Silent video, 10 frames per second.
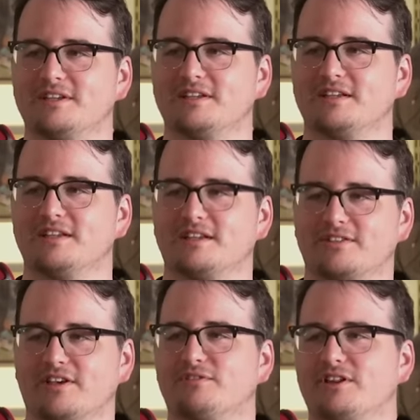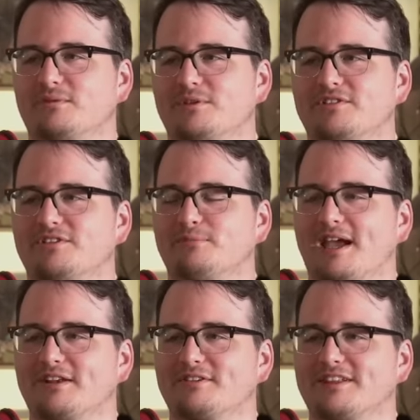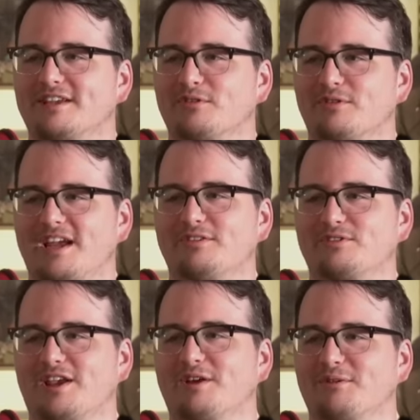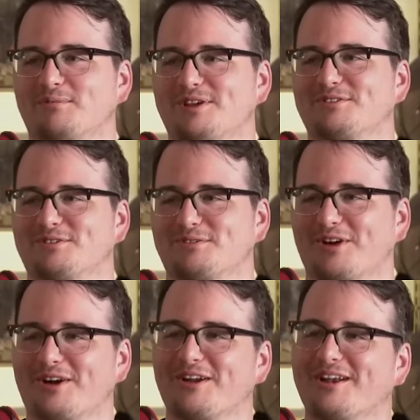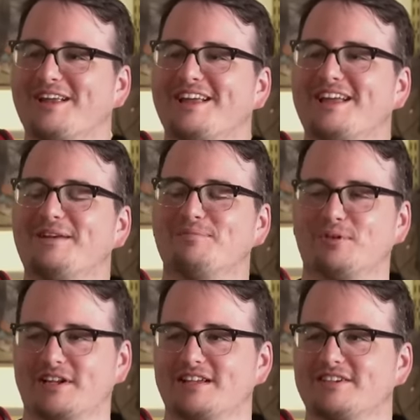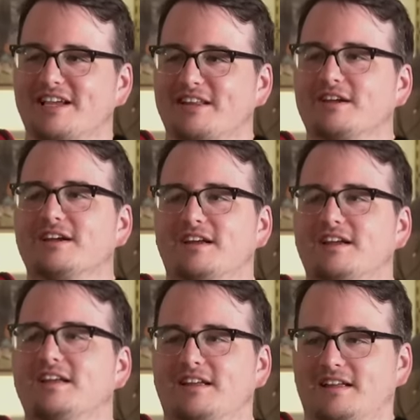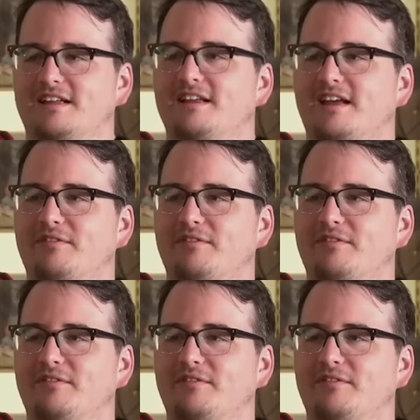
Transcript: I don't know. Because I feel like we're dismantling great sacred pieces of art. Yeah. No, some of these would have been better just printed.